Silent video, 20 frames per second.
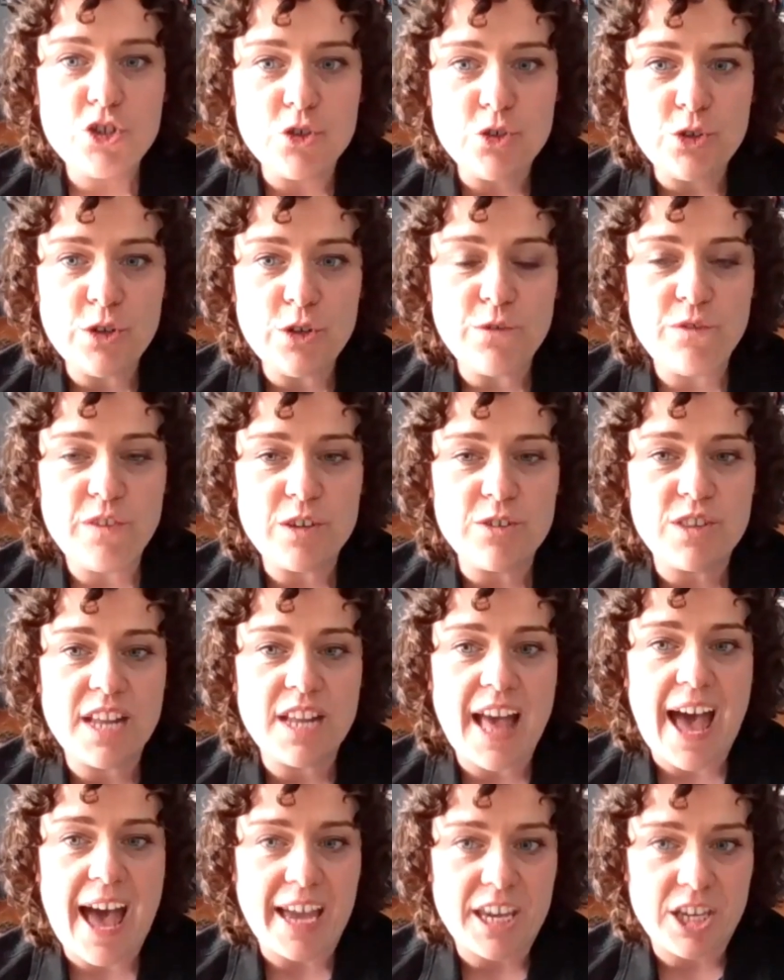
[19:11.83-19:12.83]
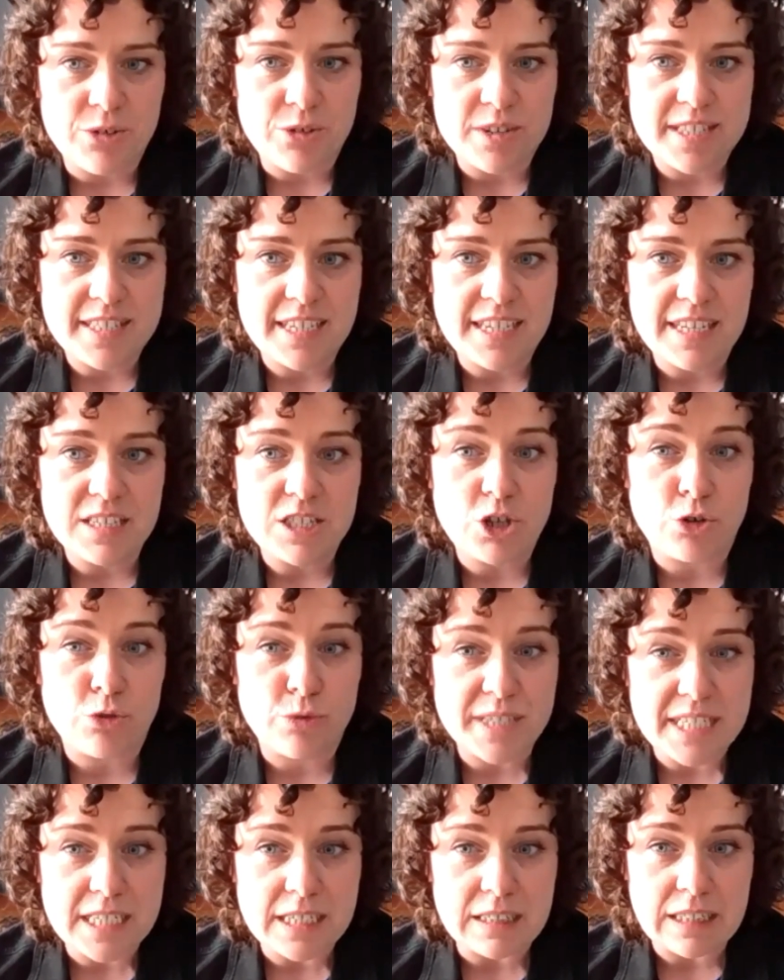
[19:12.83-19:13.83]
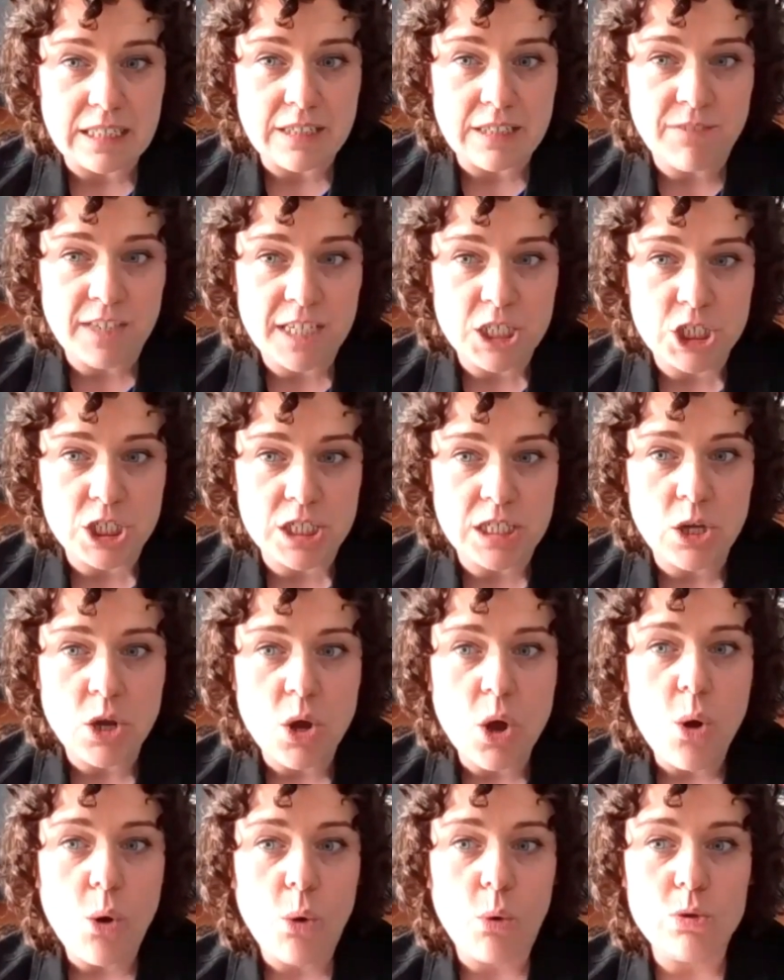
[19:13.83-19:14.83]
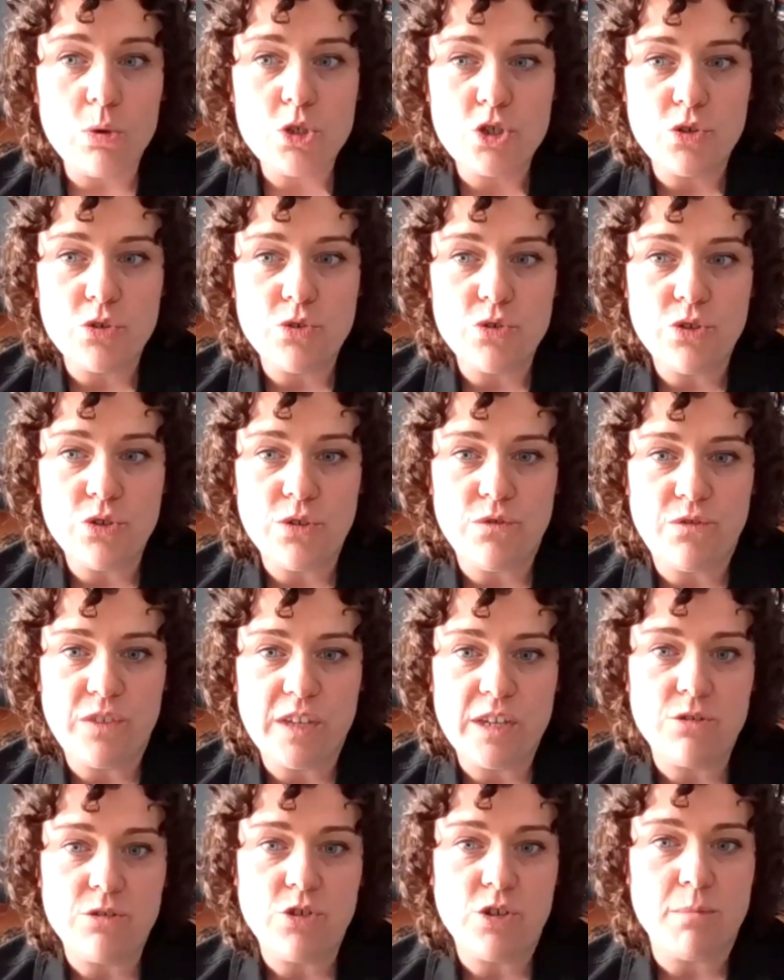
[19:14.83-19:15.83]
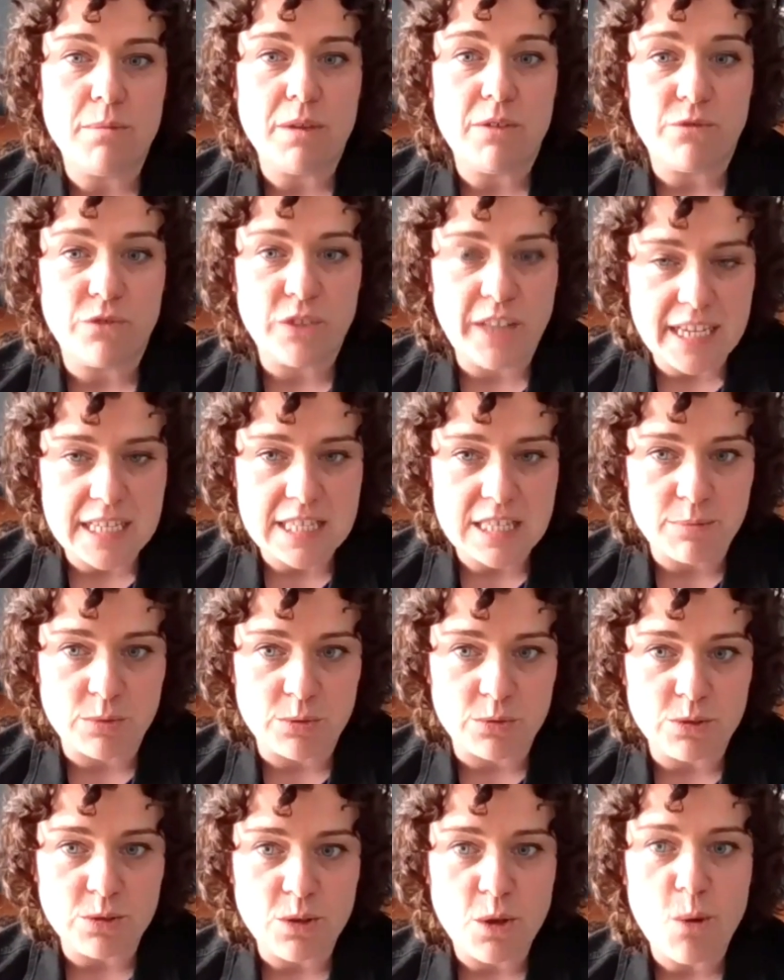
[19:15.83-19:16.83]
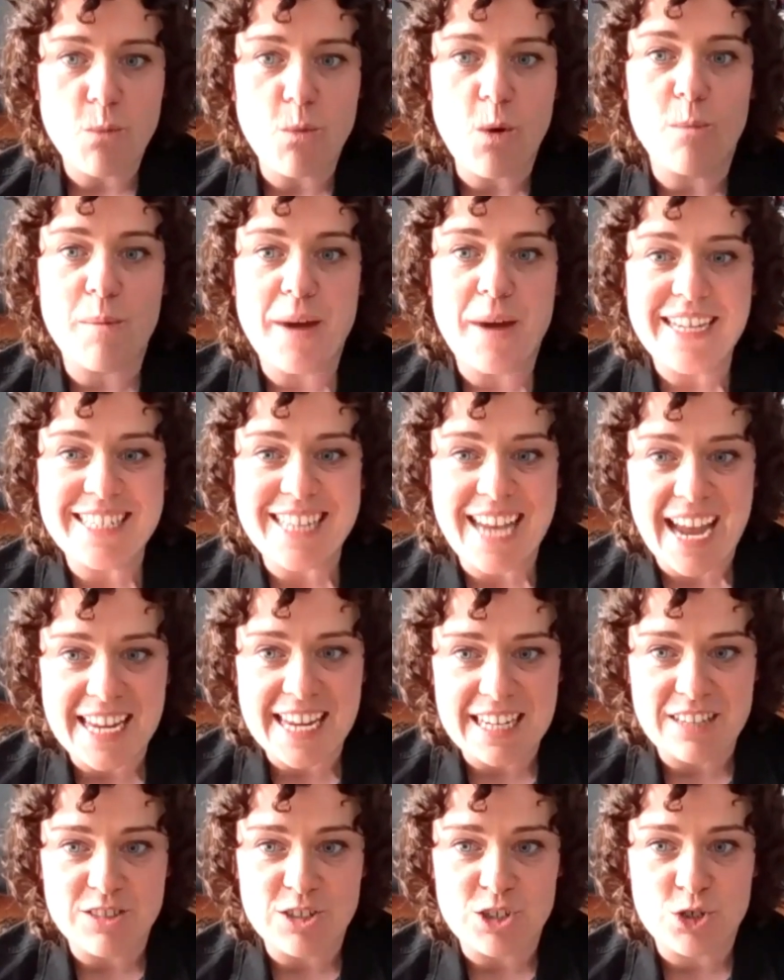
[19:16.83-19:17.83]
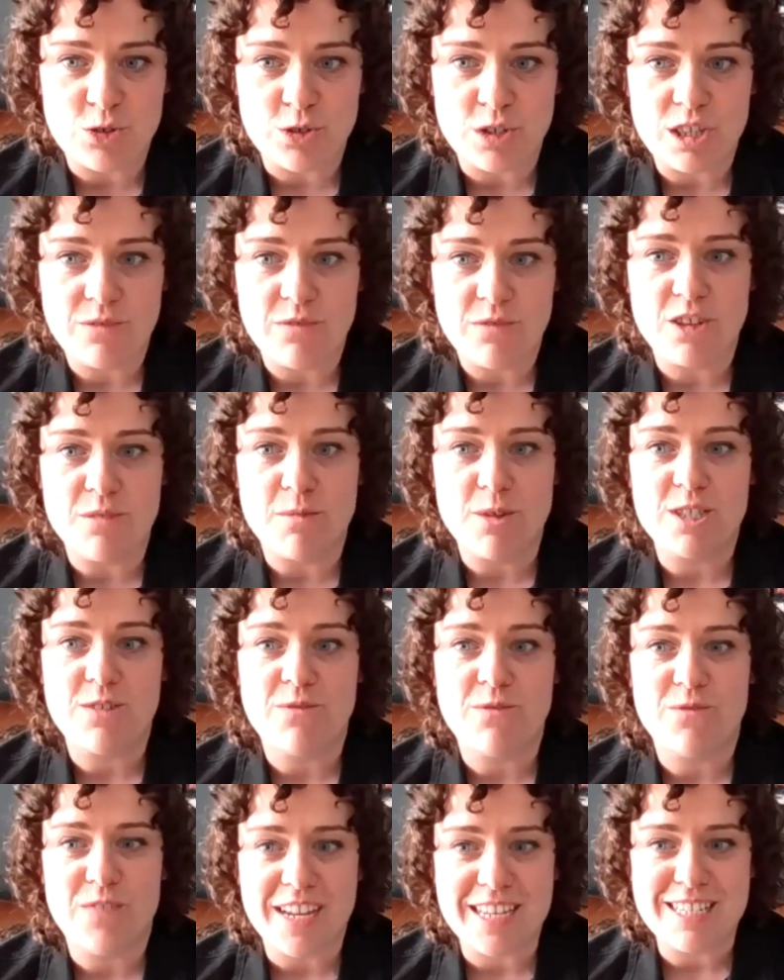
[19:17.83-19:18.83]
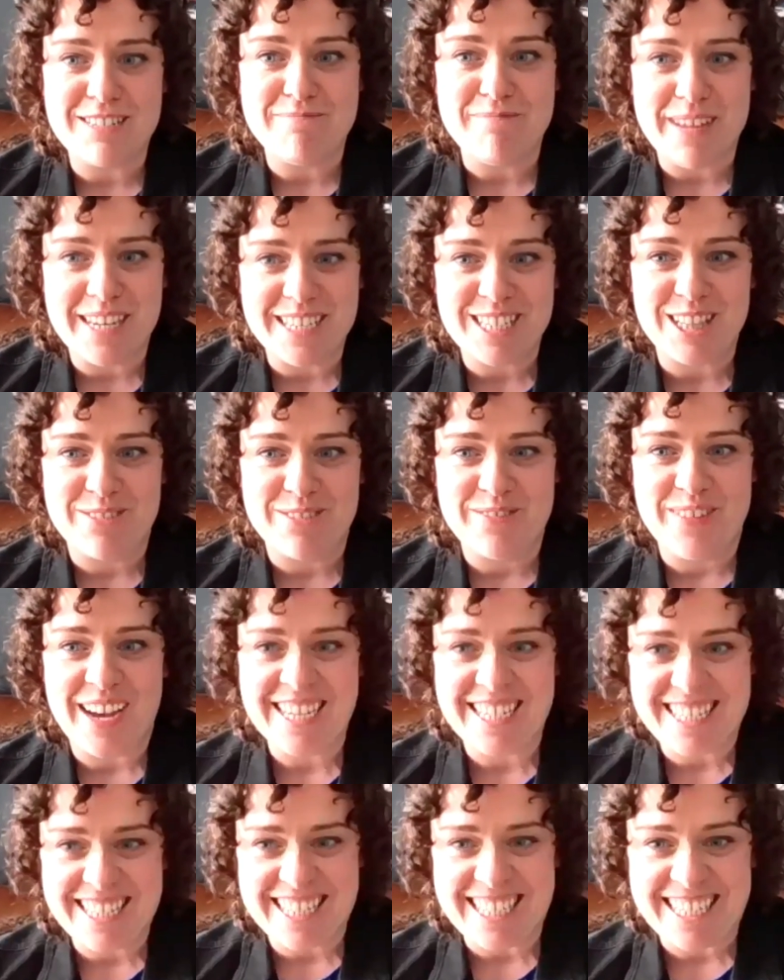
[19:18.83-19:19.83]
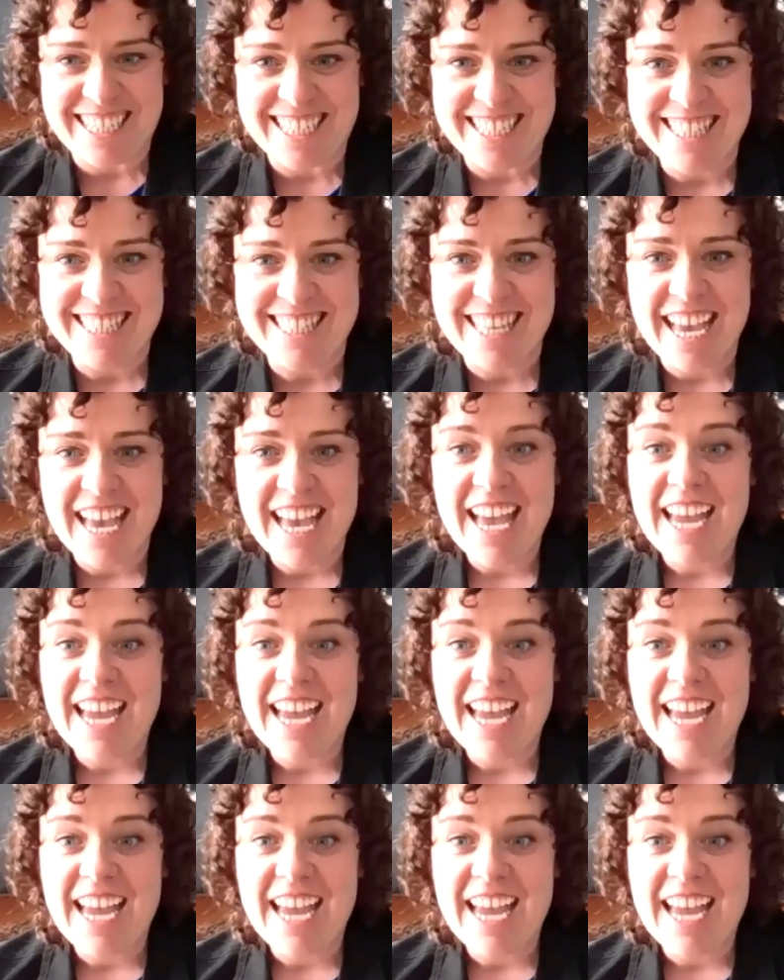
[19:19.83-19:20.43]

Do you feel that accuracy is critical in fiction, or do you feel you can be flexible while maintaining the truth for the most fundamental of ideas?